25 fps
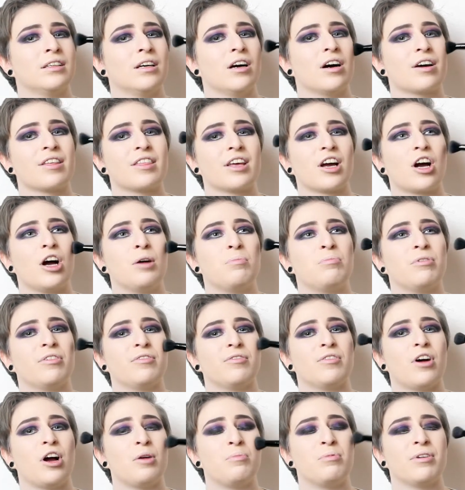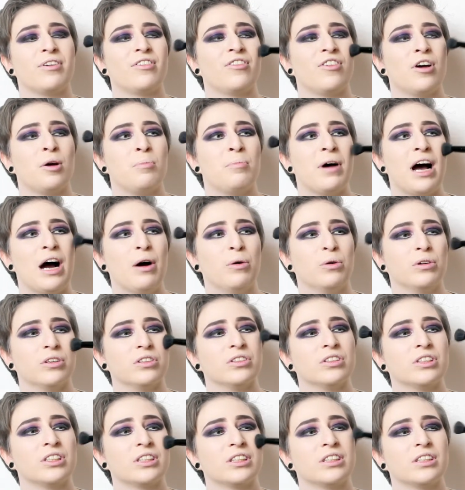I think I pre I prefer
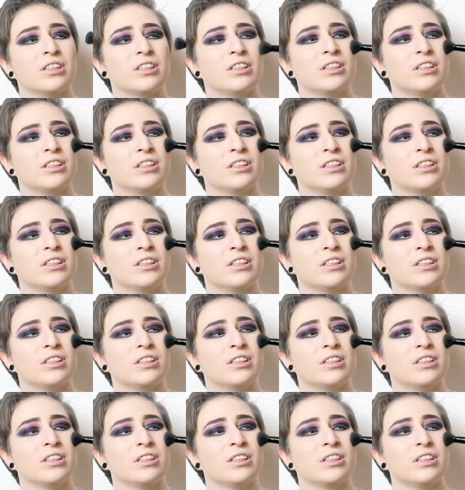powders.